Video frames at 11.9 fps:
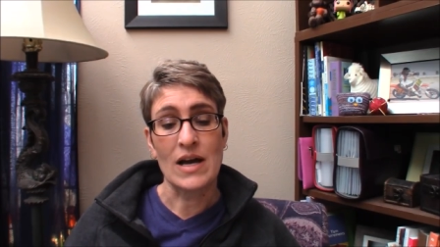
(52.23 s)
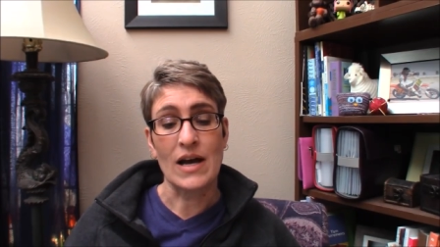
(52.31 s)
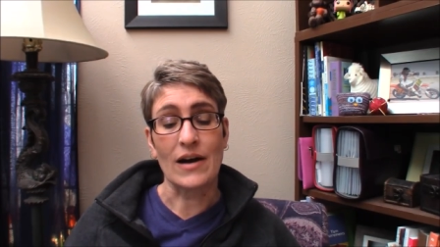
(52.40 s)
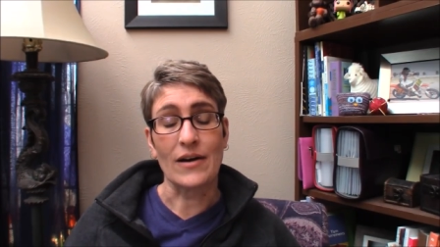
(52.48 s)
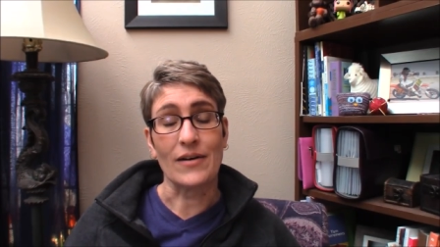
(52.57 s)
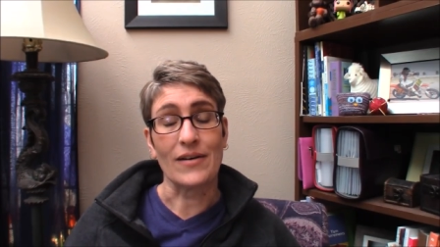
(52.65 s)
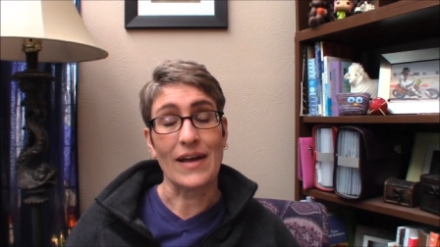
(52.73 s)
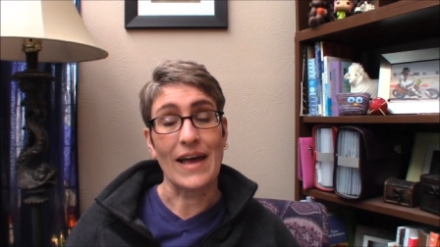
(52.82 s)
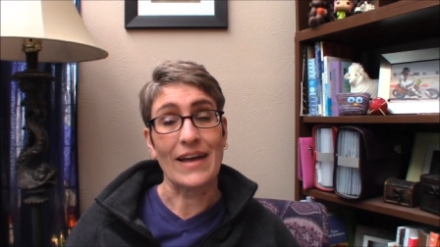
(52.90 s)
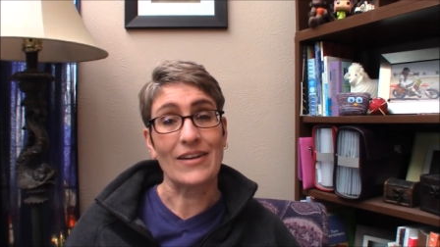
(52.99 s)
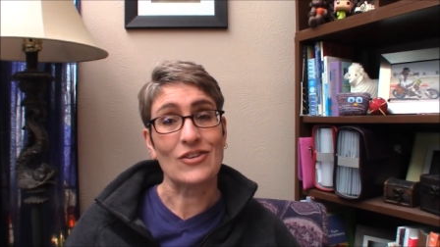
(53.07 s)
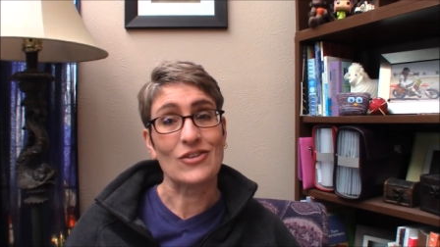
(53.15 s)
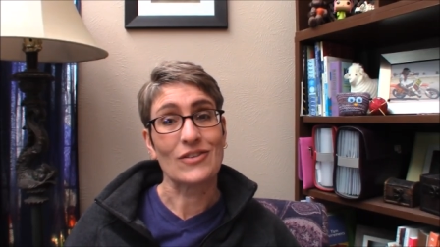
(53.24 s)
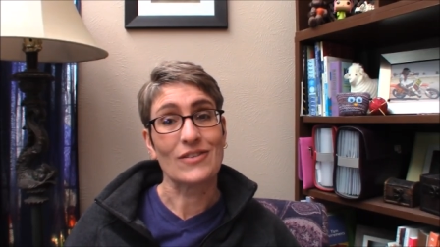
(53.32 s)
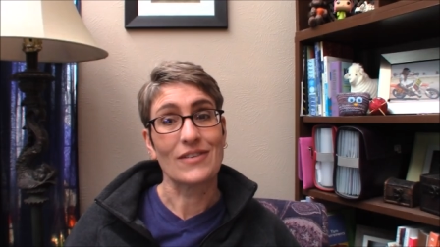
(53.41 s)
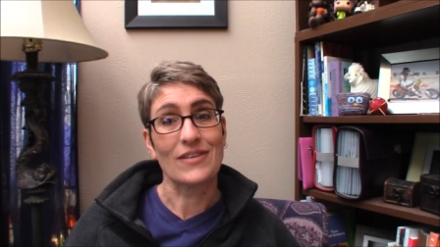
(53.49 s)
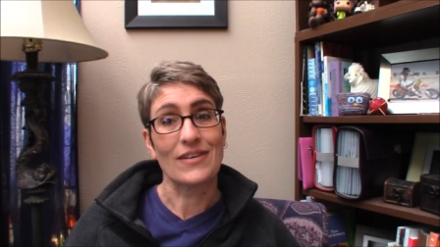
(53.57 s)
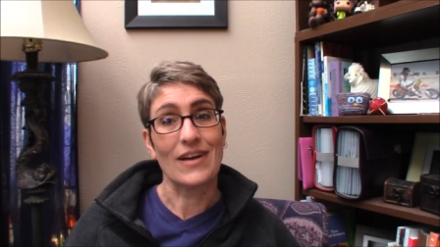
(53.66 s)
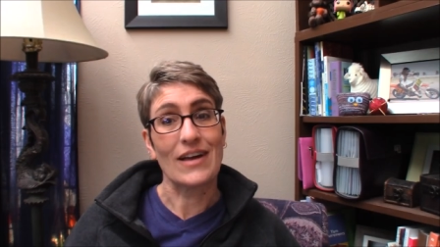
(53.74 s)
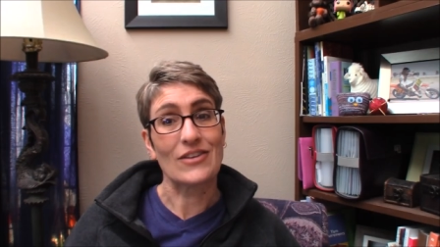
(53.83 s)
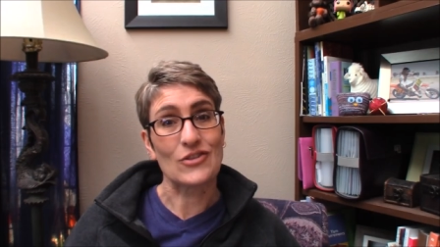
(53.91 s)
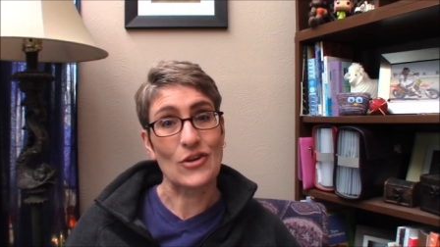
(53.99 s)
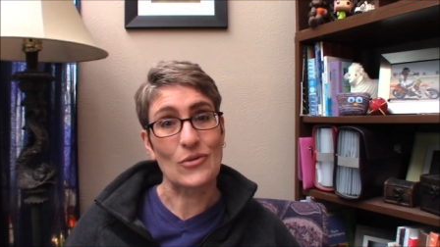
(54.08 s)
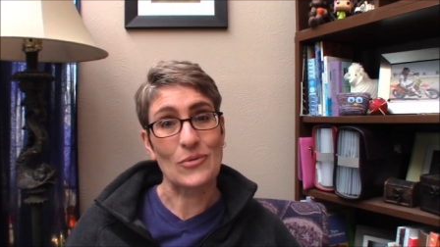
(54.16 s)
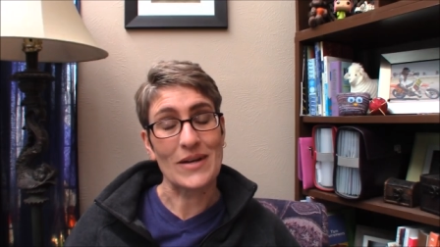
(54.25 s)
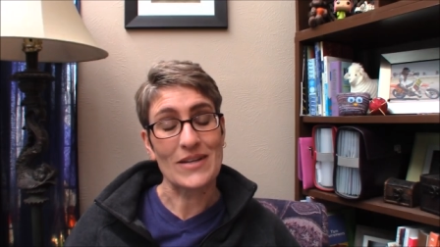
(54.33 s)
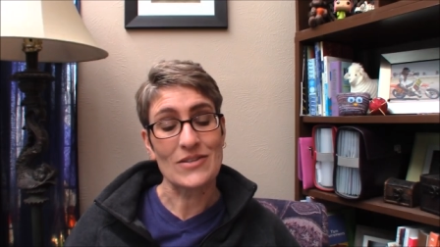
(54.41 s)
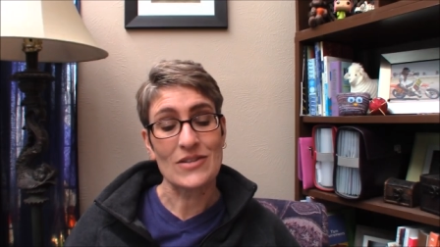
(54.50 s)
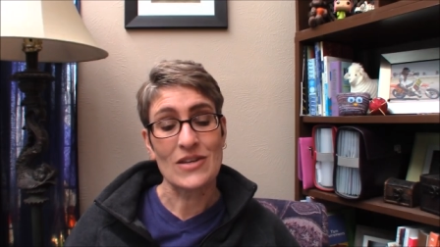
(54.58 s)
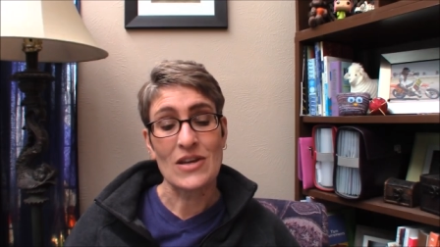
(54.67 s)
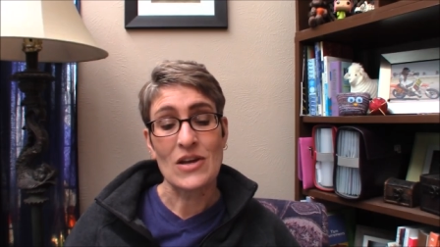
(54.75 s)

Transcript: And as always,